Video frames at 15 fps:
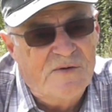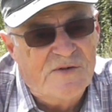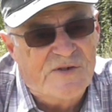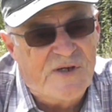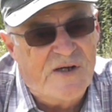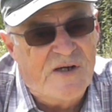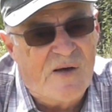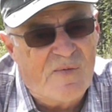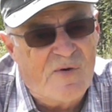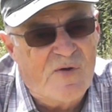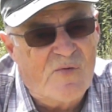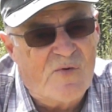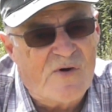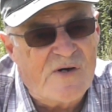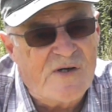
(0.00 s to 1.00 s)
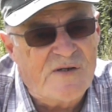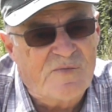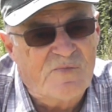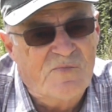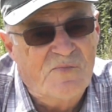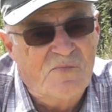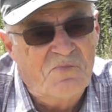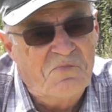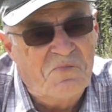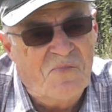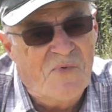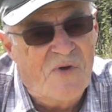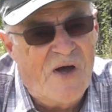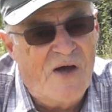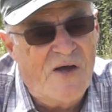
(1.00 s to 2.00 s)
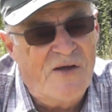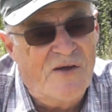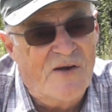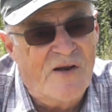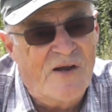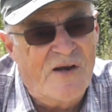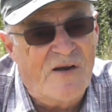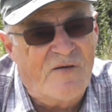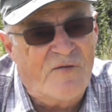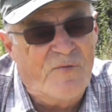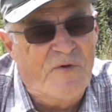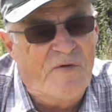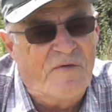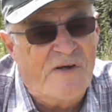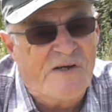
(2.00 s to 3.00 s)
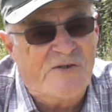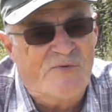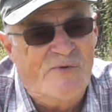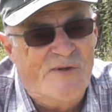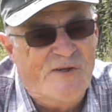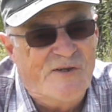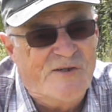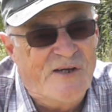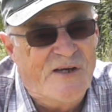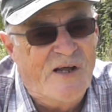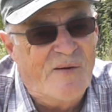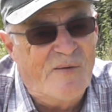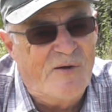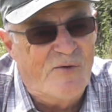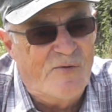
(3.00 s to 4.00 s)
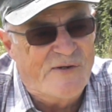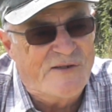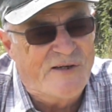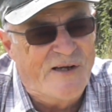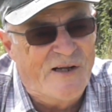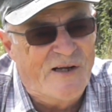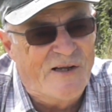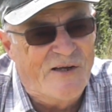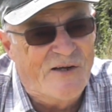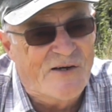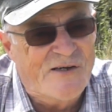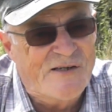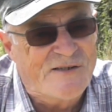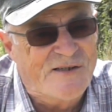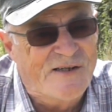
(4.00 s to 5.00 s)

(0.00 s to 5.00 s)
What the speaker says: CW wise, hey, you don't have to be flash with the CW, incidentally, guys.